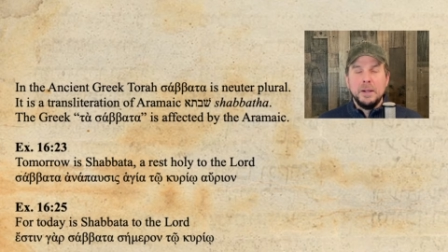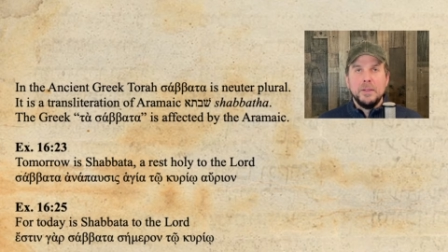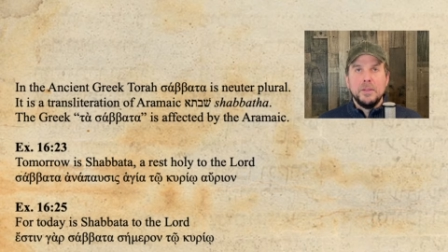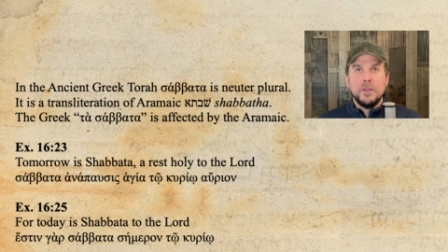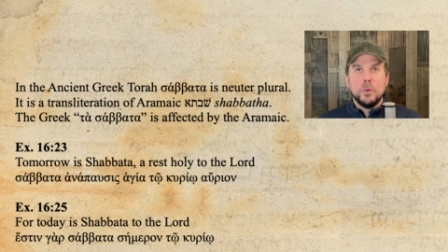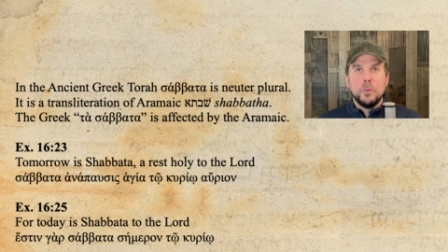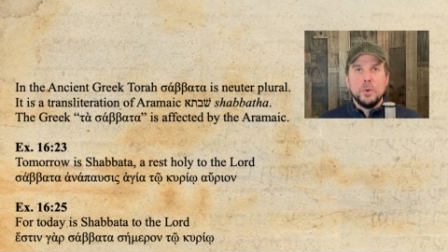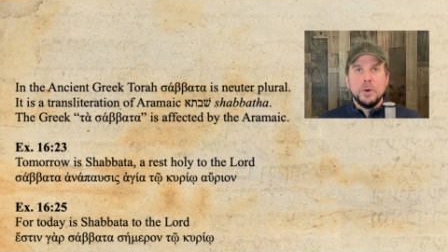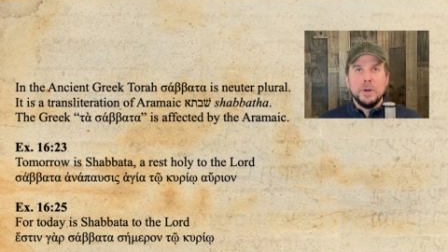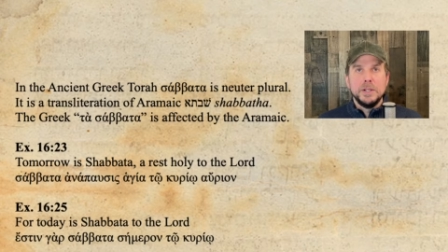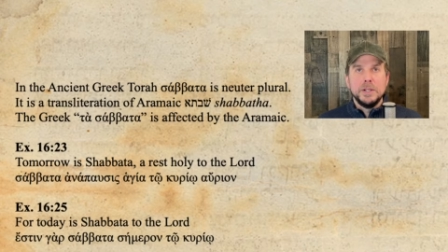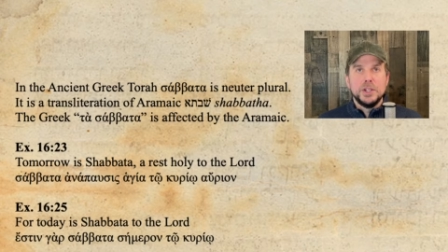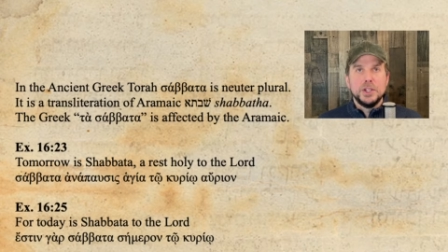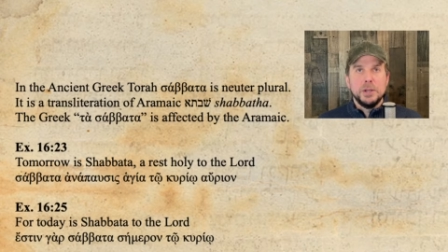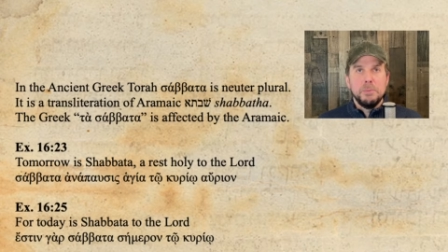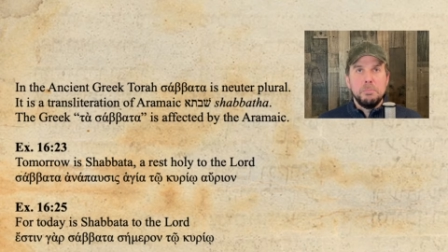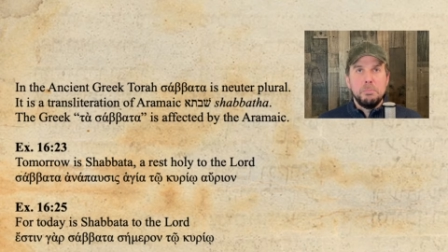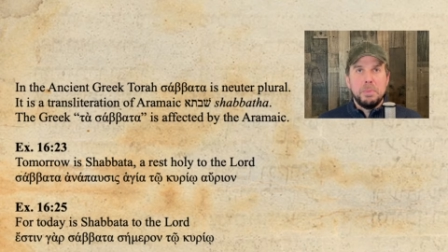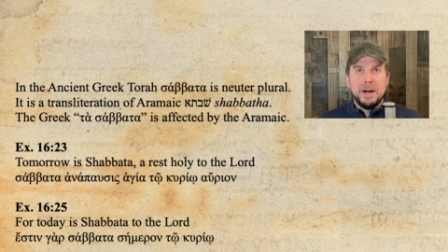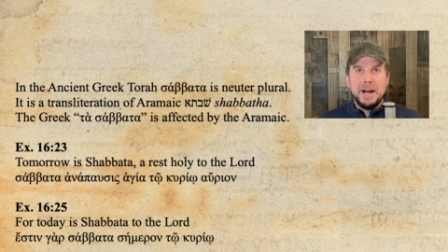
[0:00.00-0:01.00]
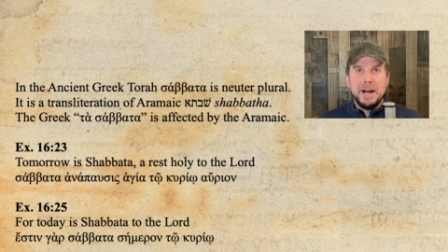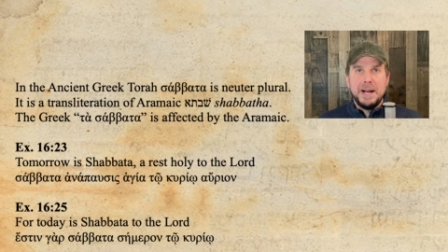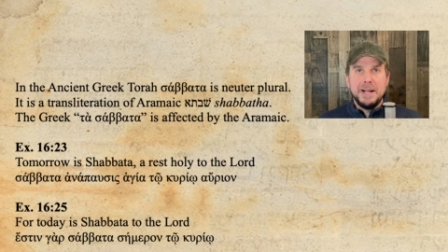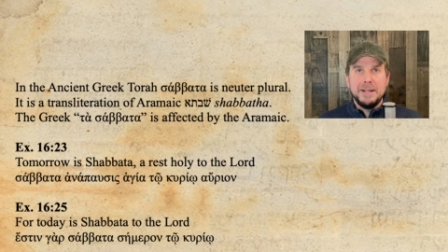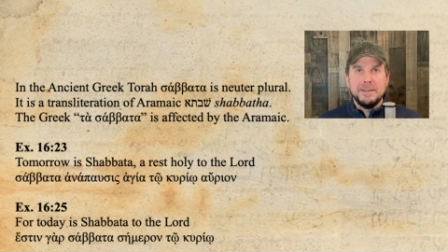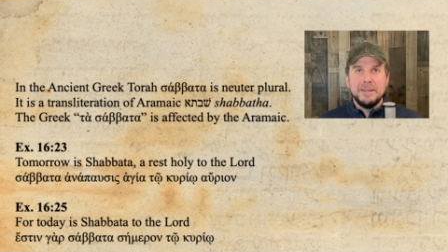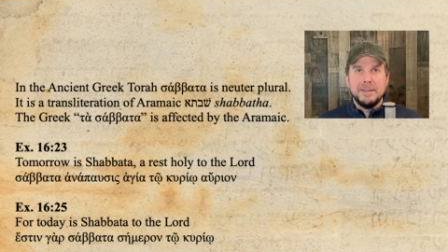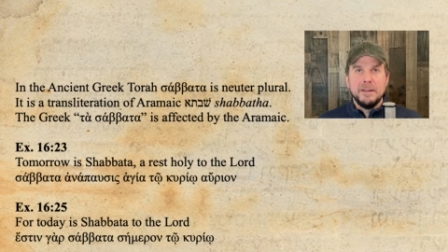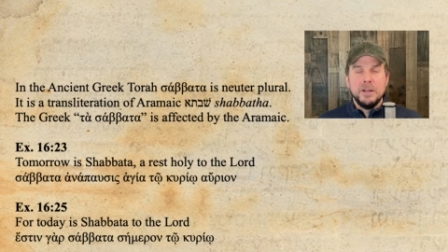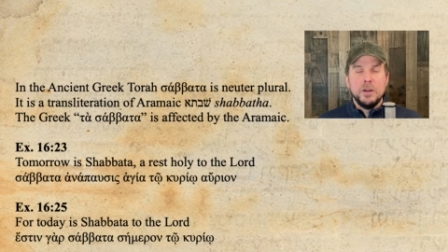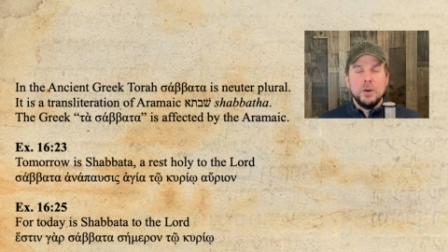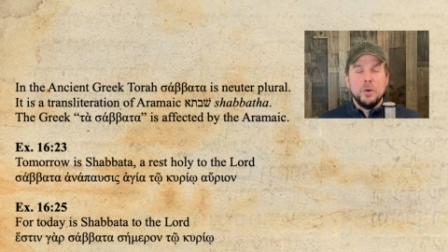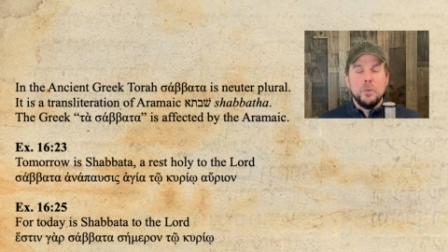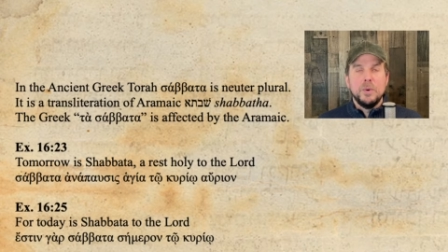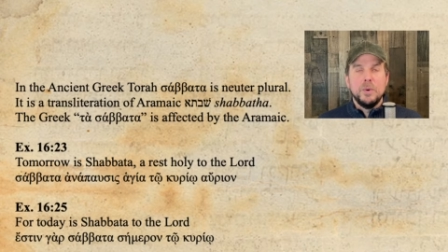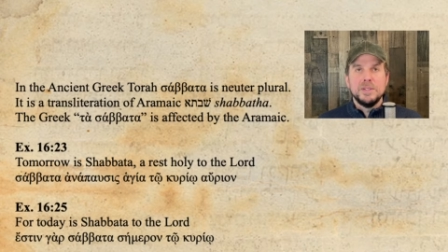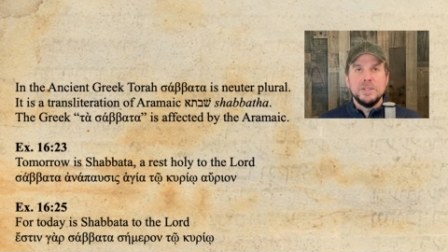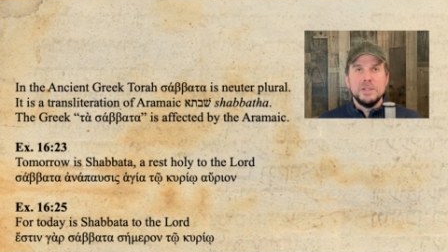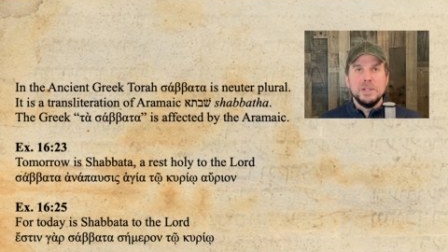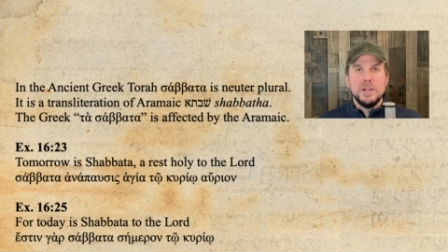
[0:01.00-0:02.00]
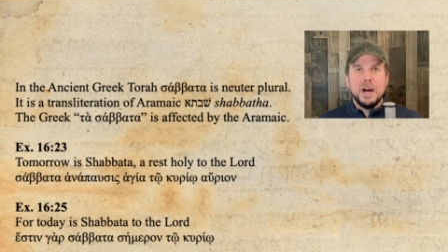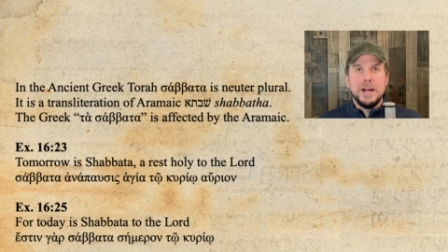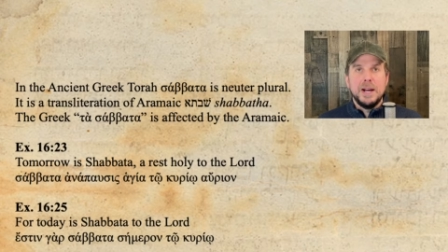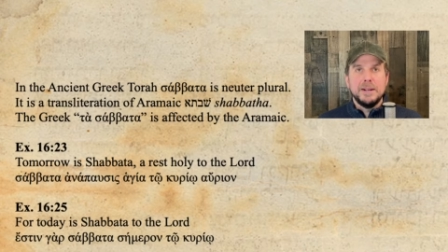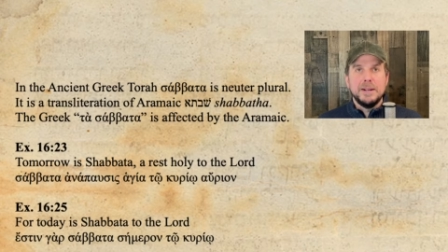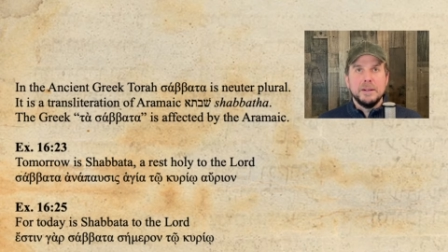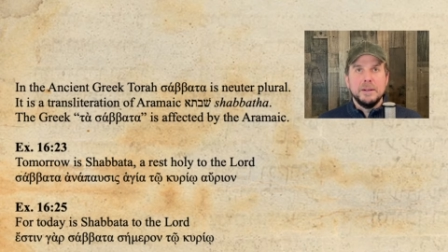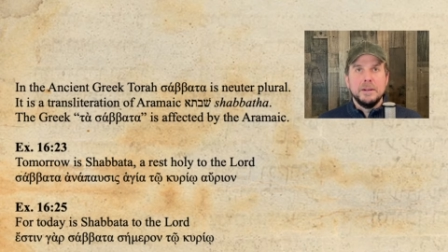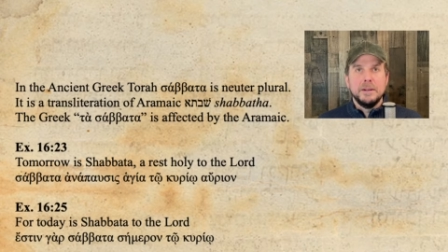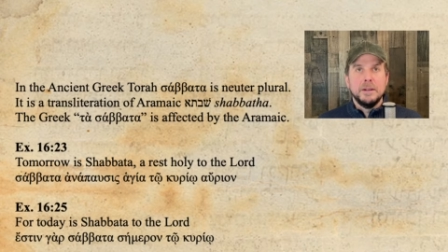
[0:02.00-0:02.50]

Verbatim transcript: the word Shabbat was not